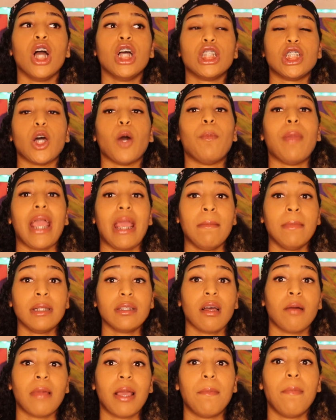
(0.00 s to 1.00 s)
So
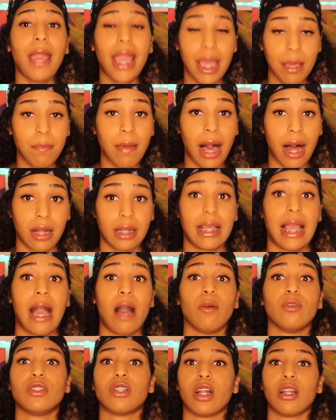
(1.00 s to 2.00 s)
payments on my PayPal
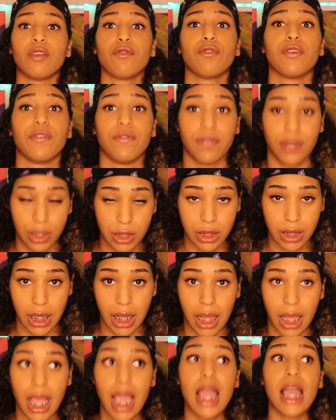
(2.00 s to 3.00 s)
account started
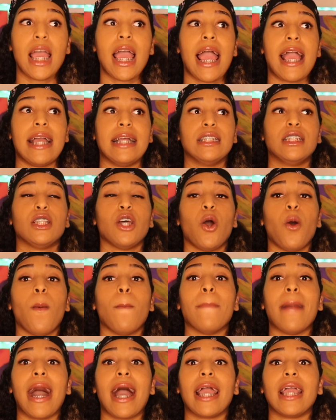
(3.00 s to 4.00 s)
reversing, and so
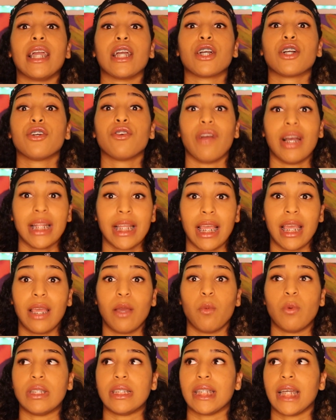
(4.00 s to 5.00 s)
my
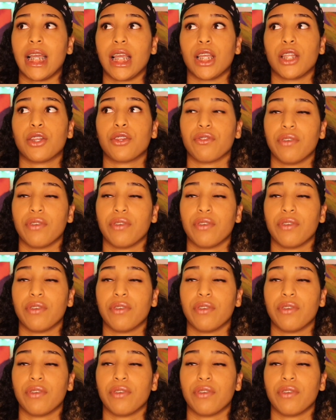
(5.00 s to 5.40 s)
credit was like